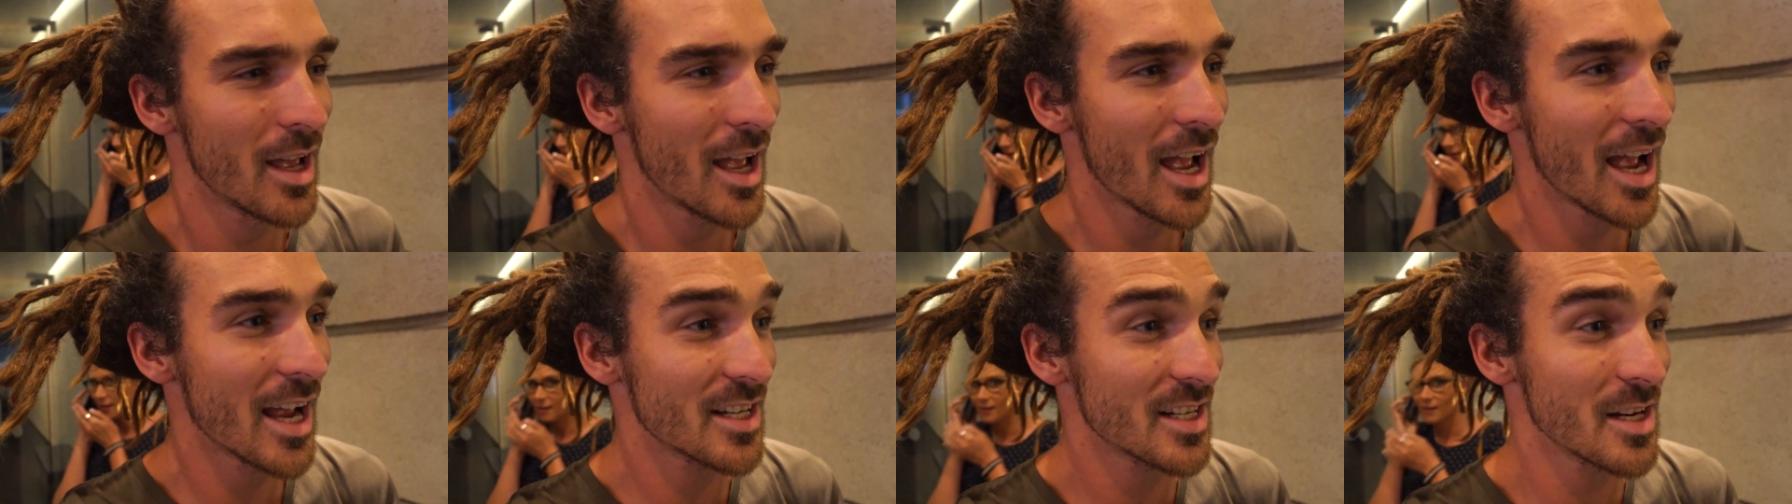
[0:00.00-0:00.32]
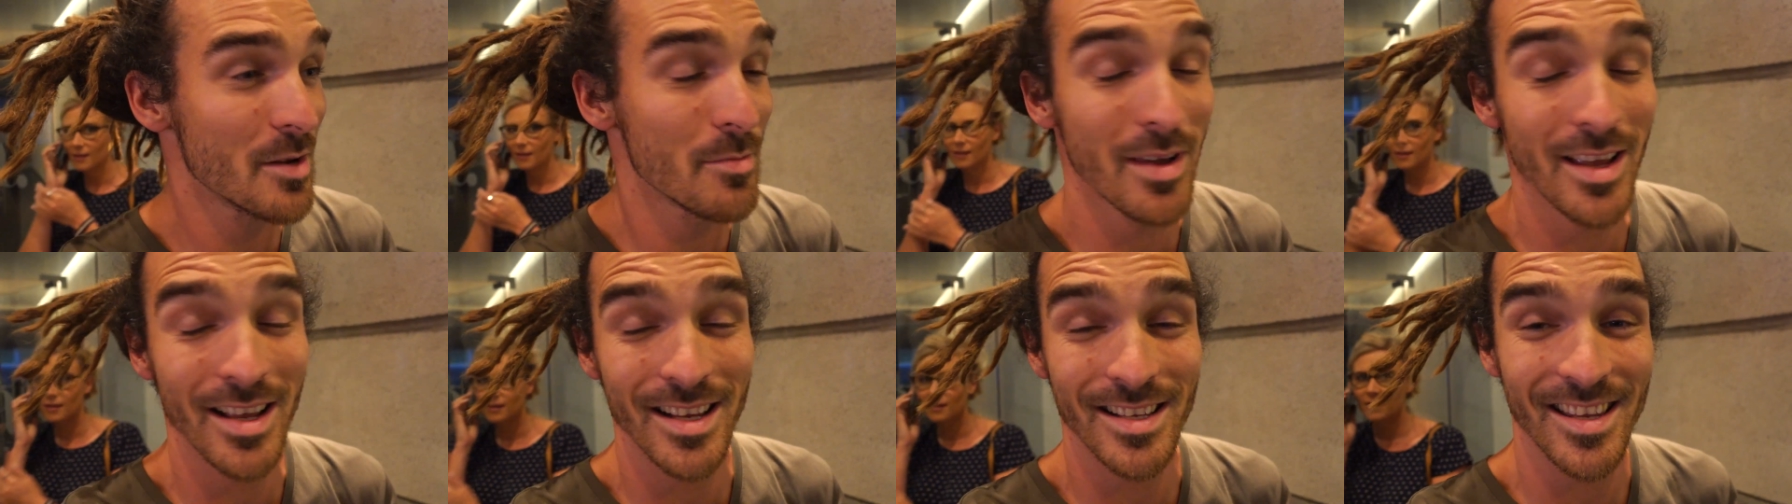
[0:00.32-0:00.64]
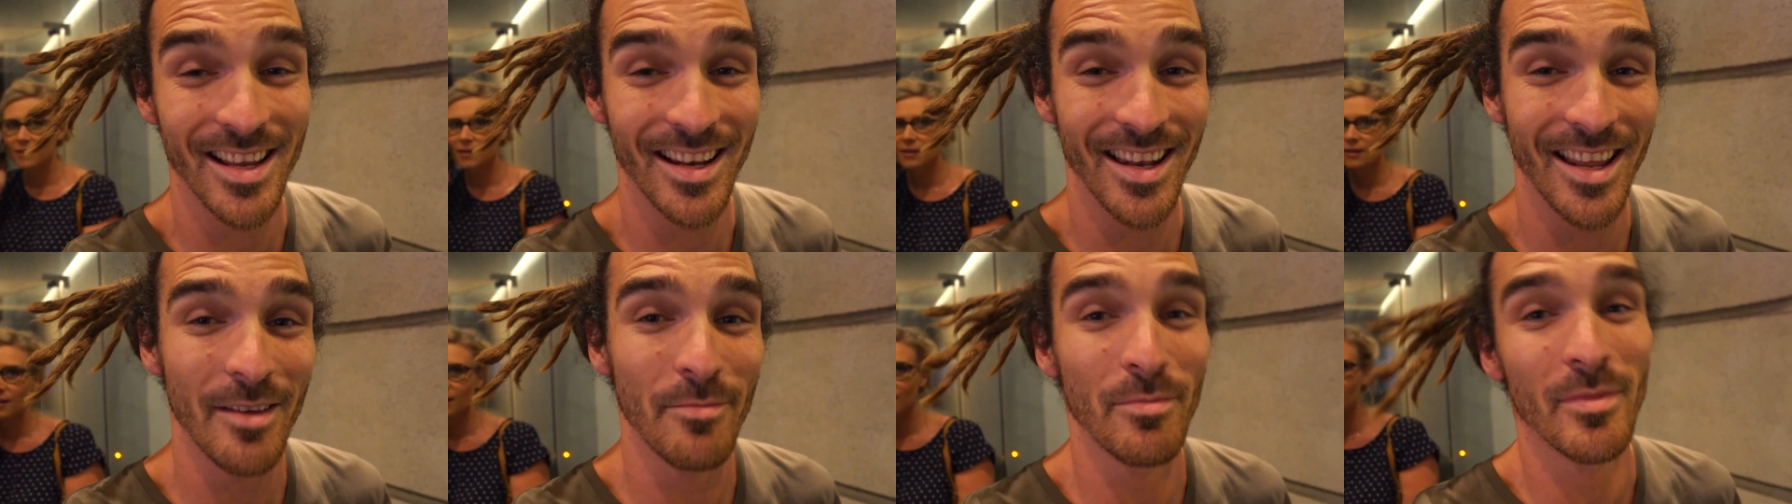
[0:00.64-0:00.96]
actually meet
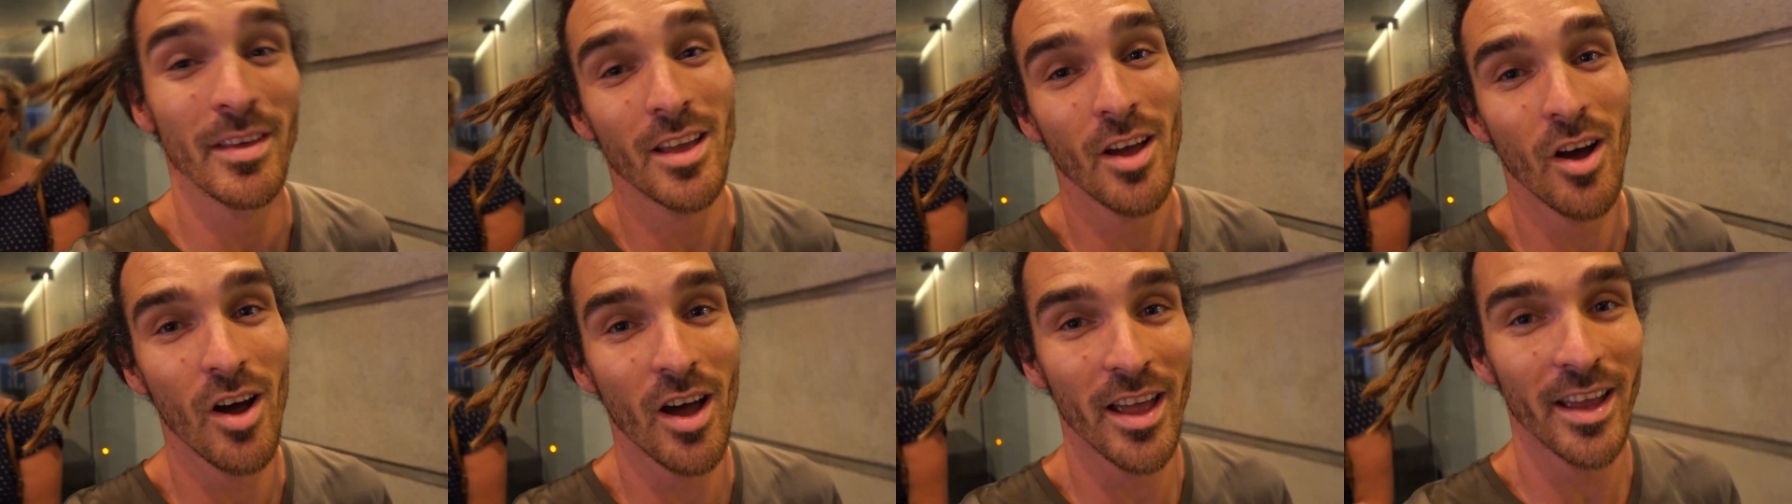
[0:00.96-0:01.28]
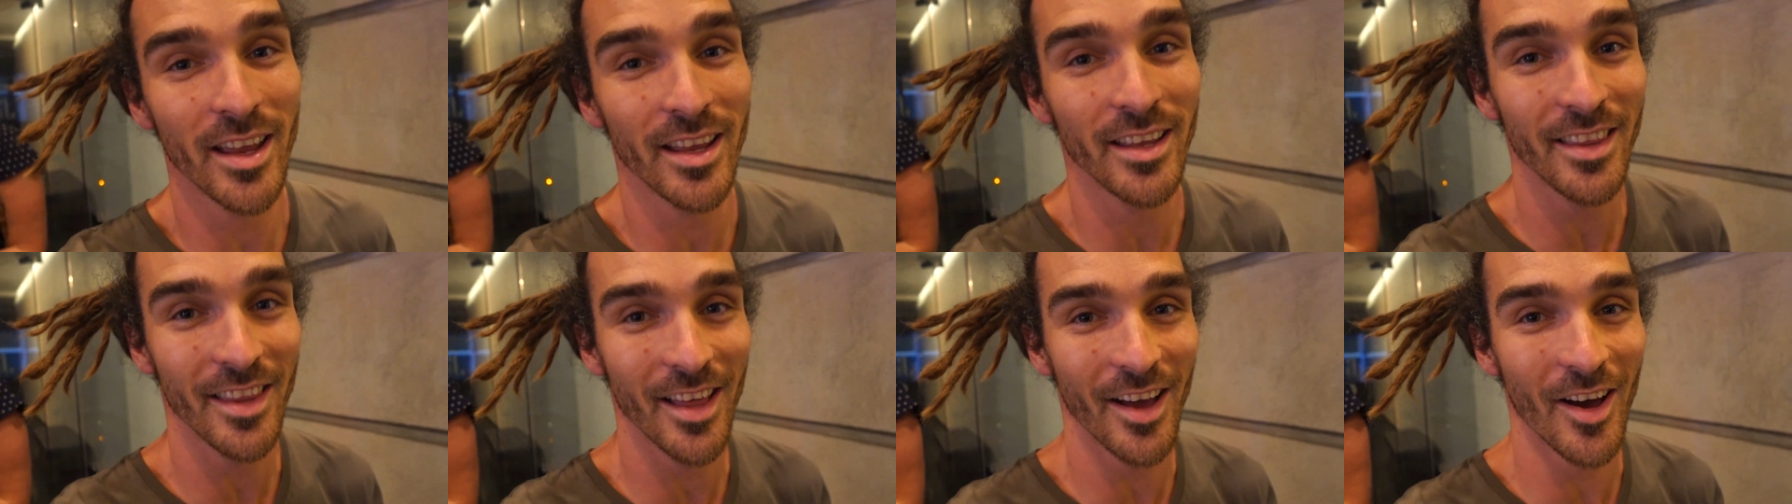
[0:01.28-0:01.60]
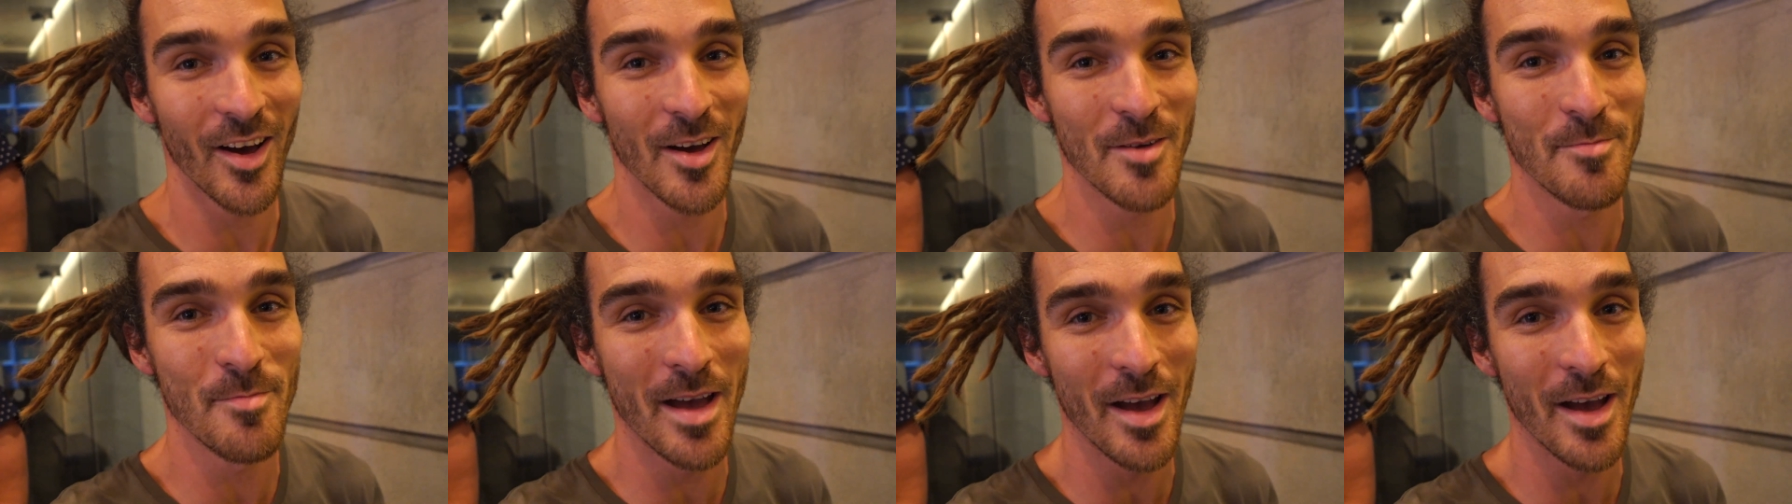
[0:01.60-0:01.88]
Salim, the guy that I've